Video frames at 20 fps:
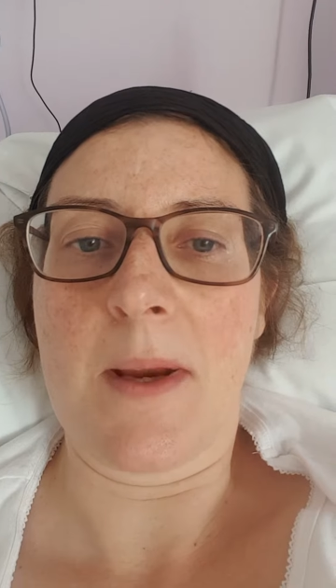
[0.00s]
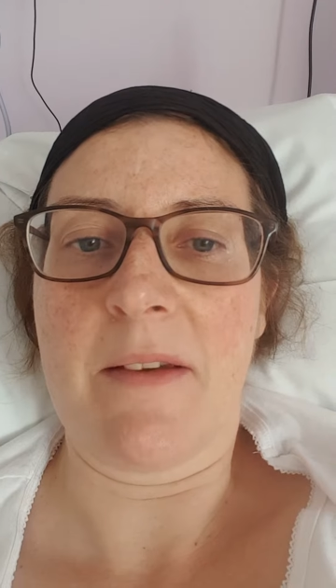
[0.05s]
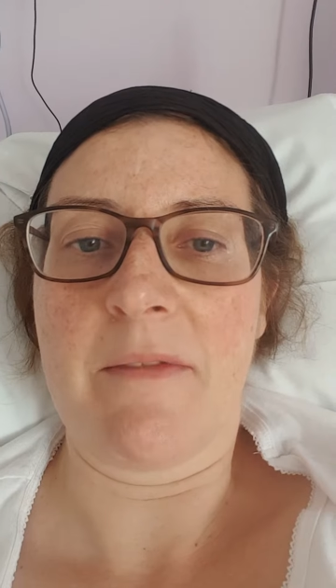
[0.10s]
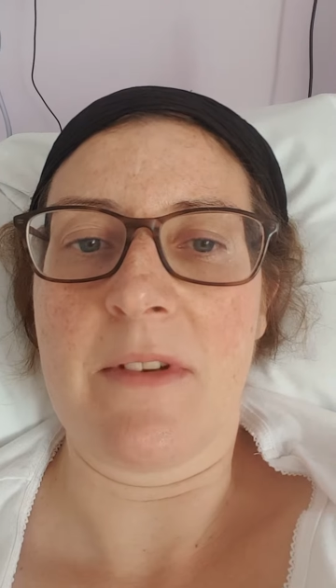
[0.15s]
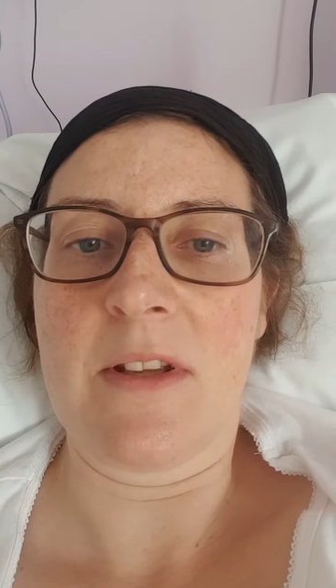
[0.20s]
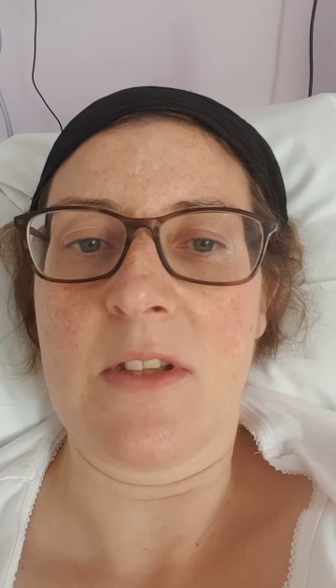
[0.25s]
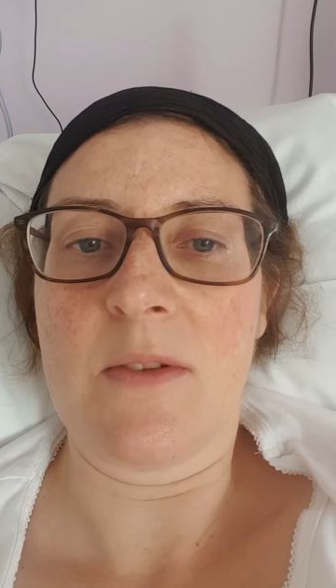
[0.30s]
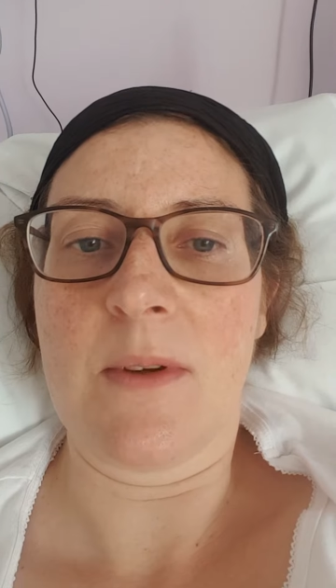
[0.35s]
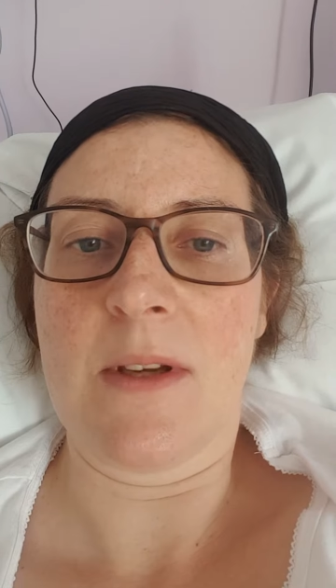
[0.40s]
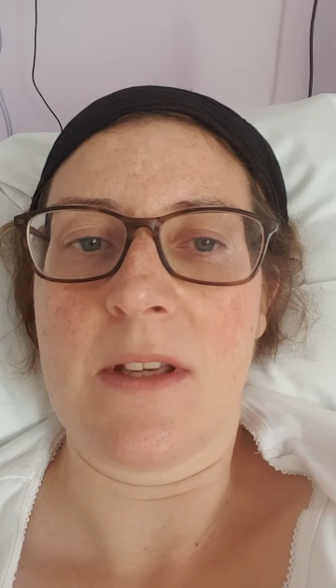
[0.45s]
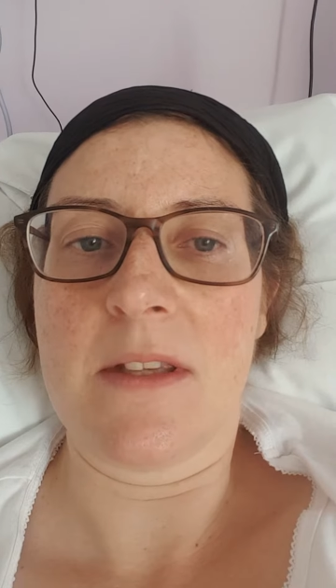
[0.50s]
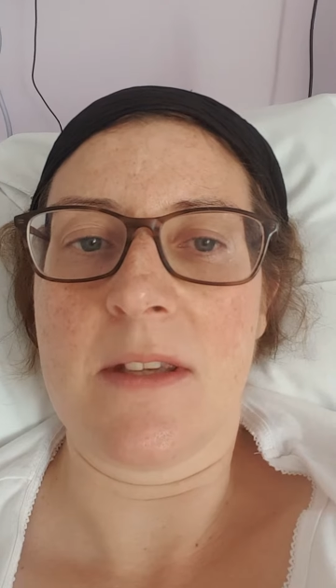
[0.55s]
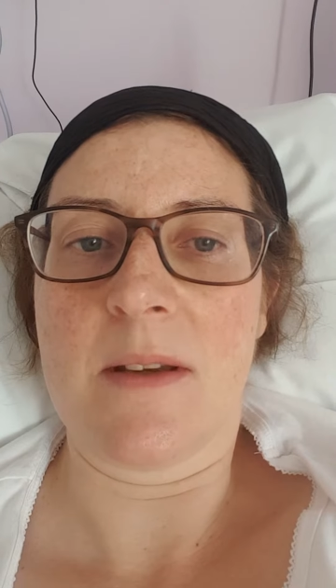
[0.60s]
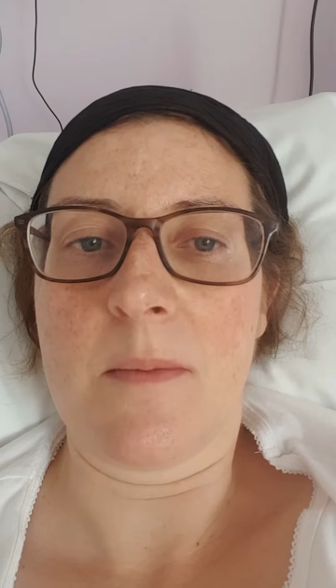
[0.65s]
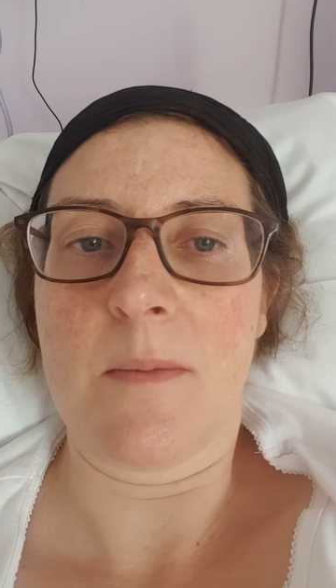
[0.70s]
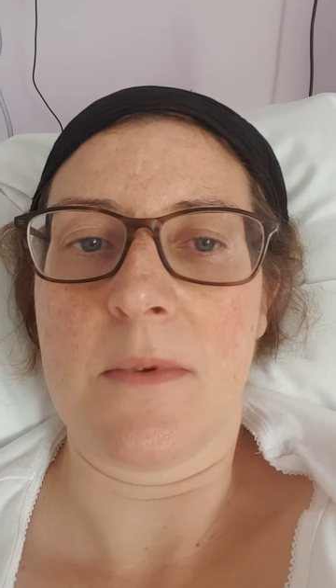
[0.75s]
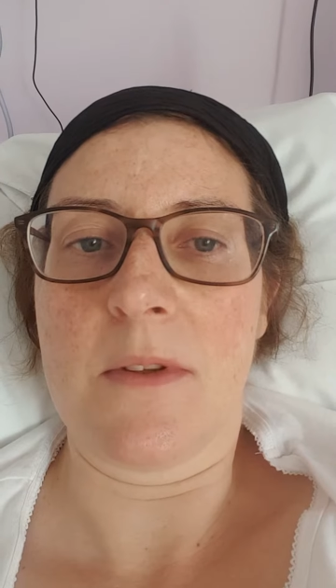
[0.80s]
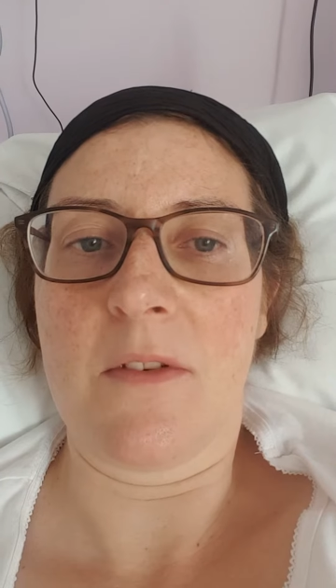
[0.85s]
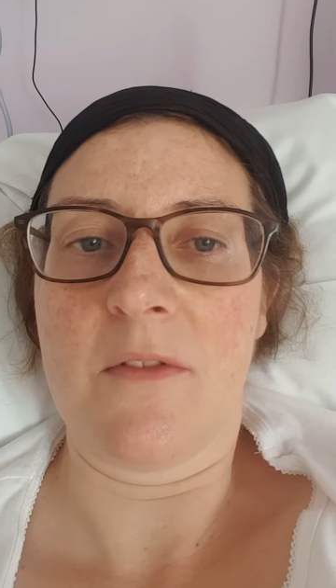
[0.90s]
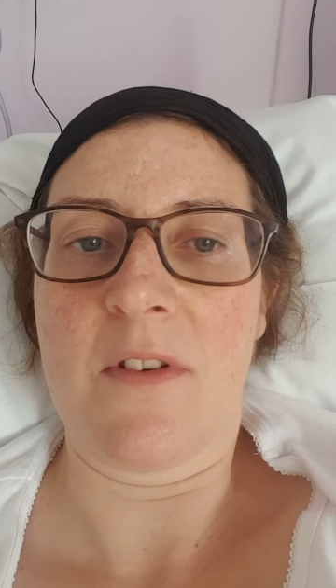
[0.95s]
having to
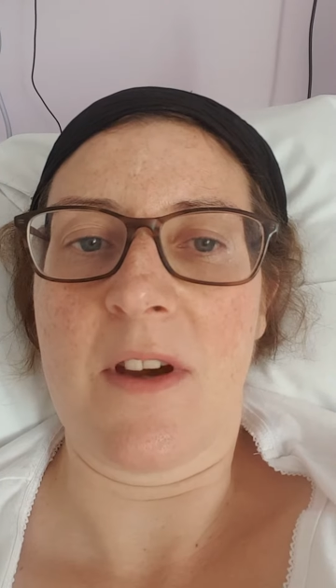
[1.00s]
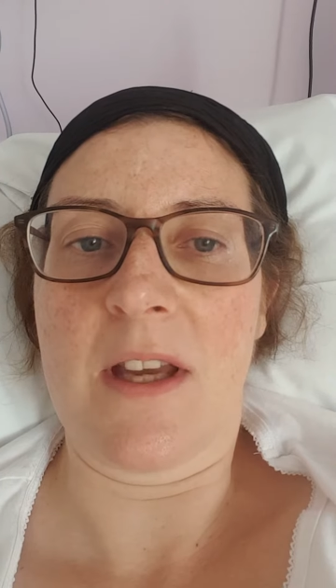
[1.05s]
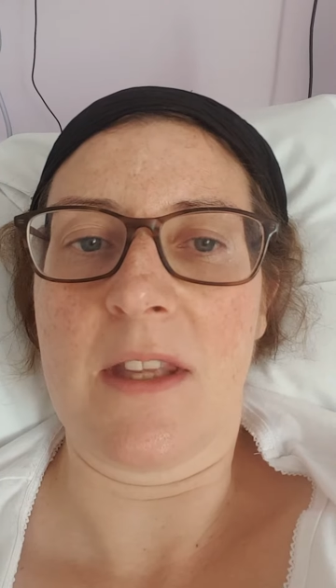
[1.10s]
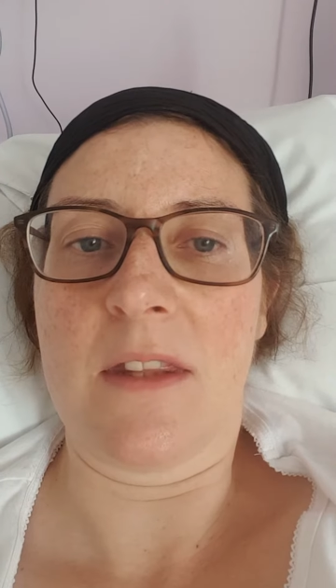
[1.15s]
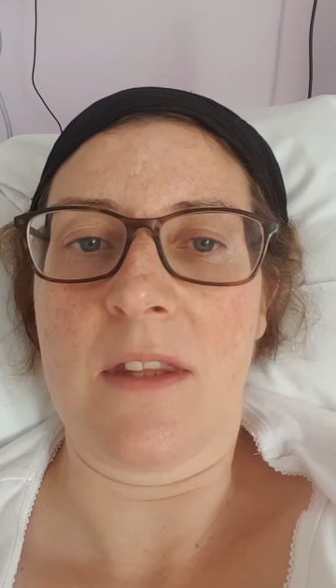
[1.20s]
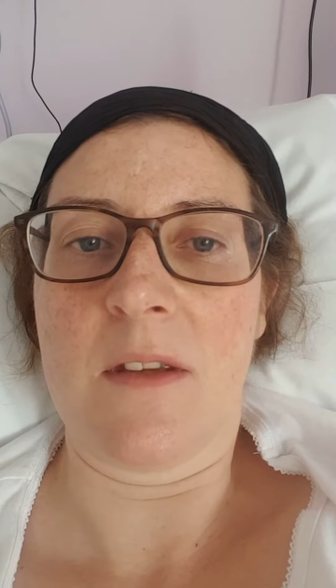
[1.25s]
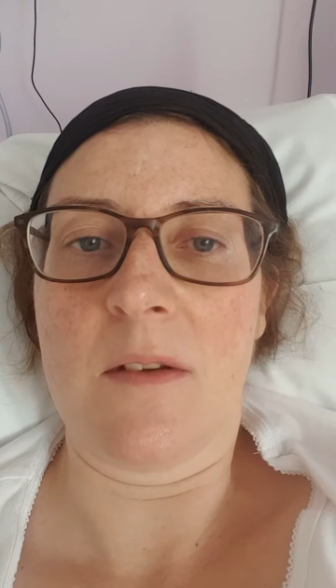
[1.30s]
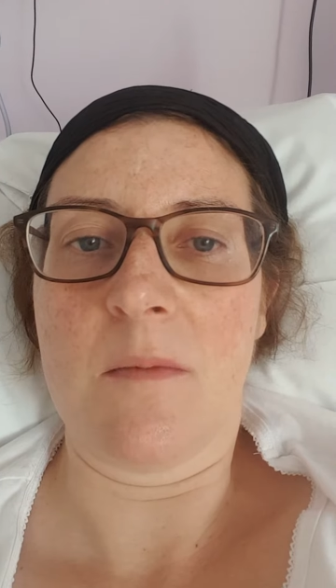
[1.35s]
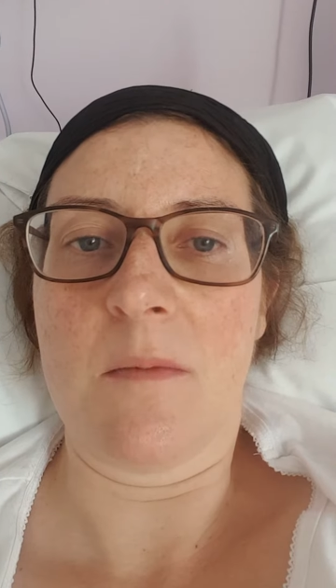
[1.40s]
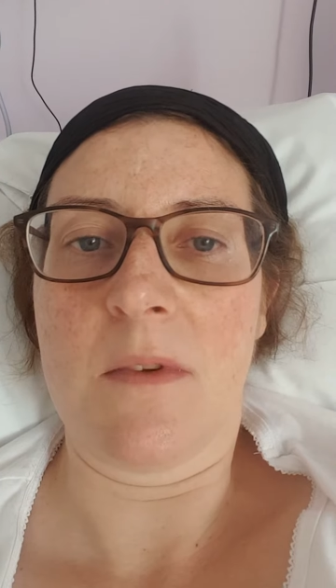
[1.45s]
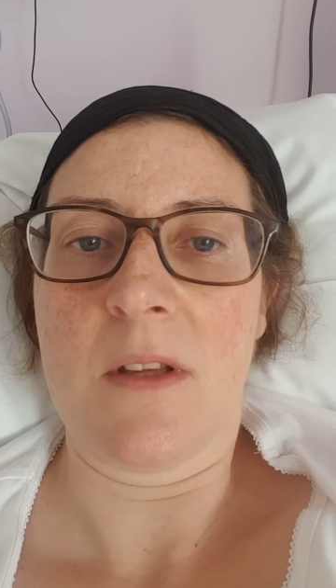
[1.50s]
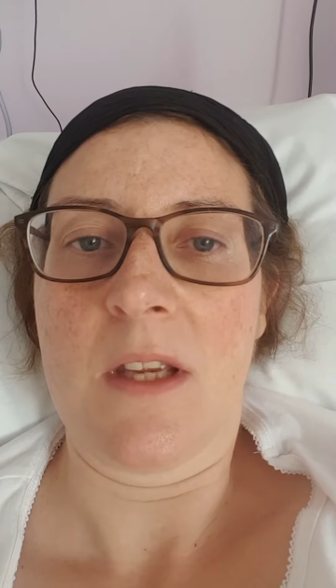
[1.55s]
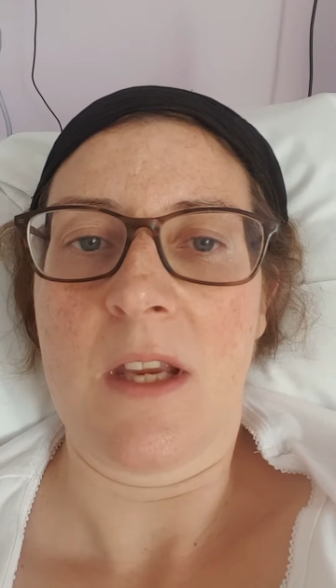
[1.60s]
accept the fact that